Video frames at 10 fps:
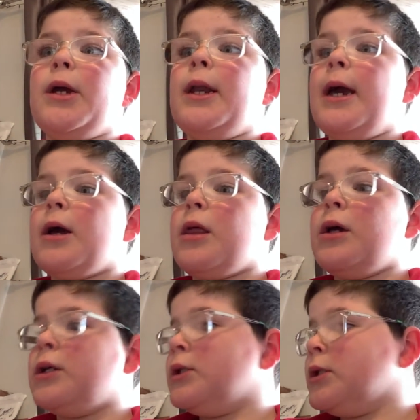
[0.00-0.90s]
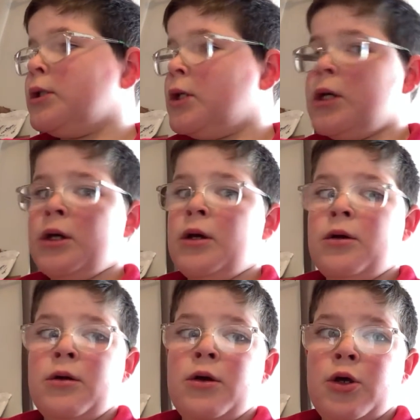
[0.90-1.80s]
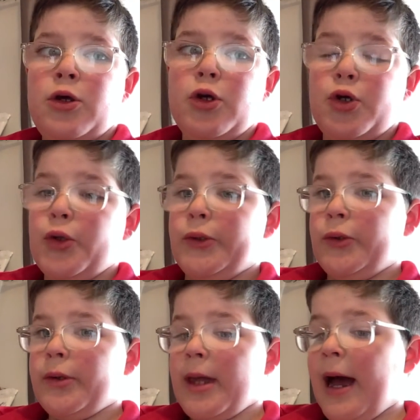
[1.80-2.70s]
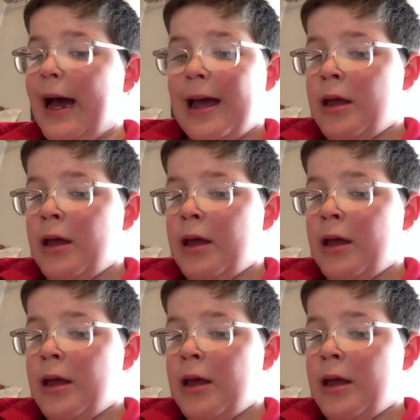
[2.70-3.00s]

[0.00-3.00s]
necklace, you could do that.